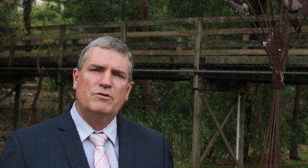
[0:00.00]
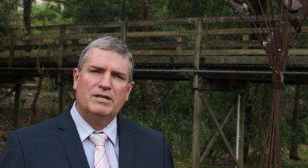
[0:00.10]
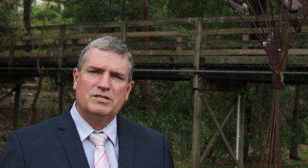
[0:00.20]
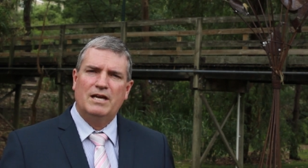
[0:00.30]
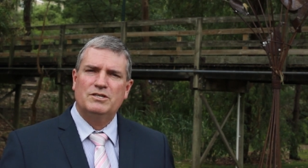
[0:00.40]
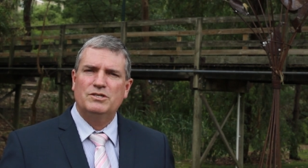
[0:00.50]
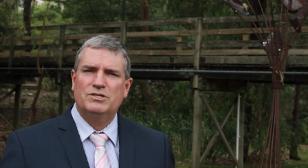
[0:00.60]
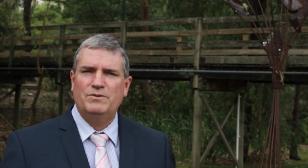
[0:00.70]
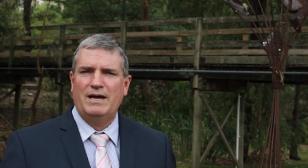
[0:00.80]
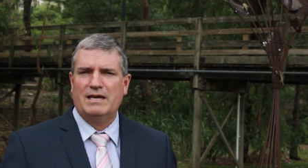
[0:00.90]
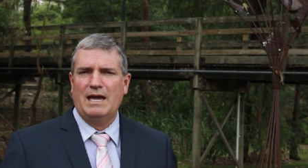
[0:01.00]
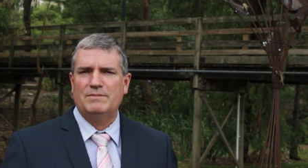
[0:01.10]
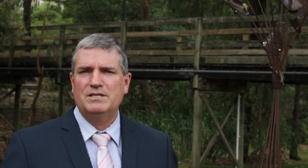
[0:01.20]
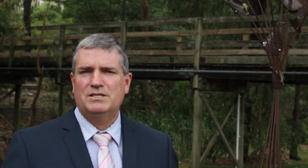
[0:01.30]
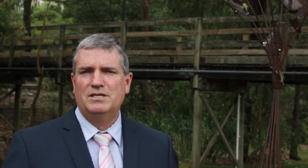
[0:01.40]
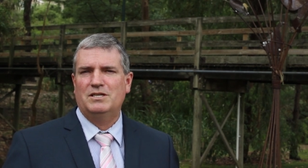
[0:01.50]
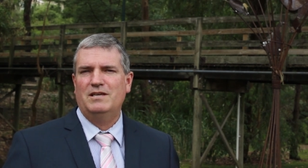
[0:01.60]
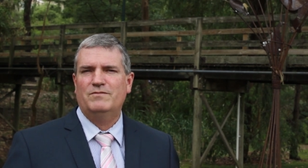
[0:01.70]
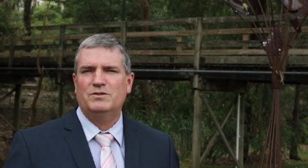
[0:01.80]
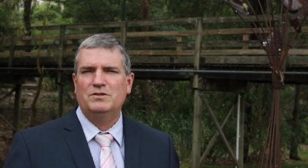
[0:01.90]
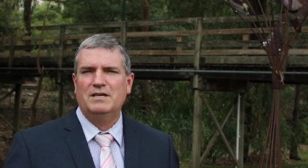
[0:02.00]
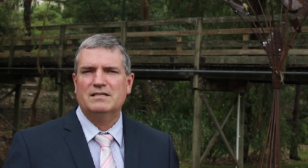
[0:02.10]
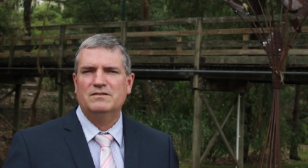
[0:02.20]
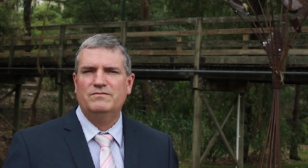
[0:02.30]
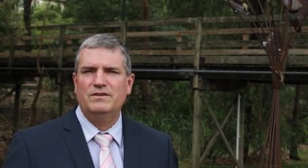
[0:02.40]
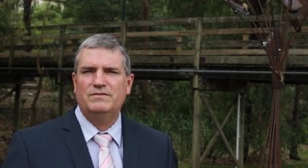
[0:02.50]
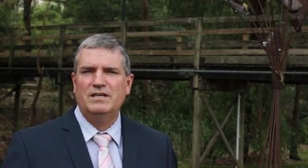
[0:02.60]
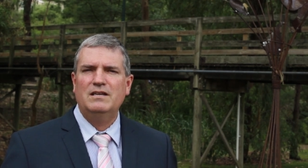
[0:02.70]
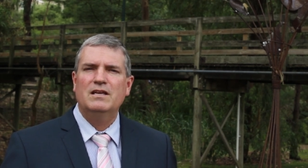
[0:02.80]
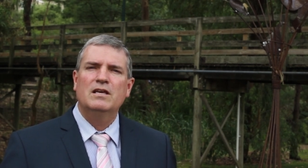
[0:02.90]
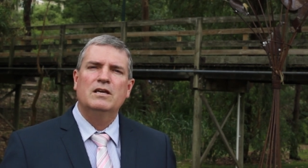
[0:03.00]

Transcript: congratulations to our captaincy team for 2015